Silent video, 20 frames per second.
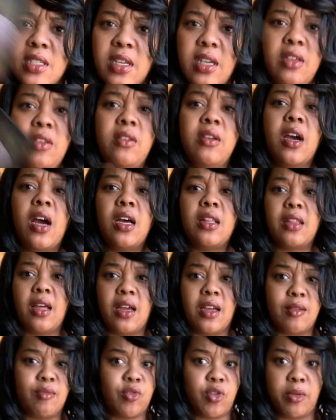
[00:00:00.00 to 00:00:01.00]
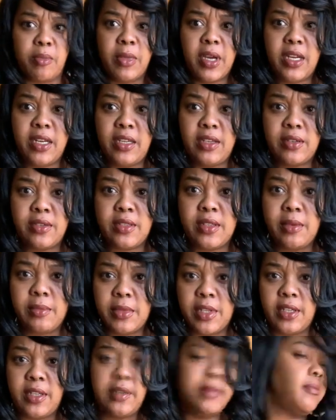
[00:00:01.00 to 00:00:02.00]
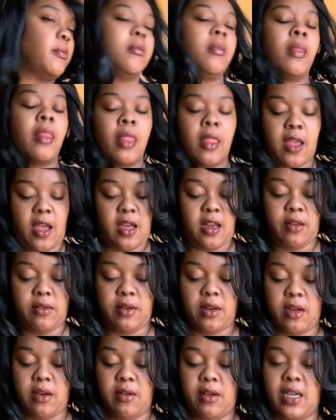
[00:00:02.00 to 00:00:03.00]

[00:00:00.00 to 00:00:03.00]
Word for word: Now you got like more money or something? I don't know.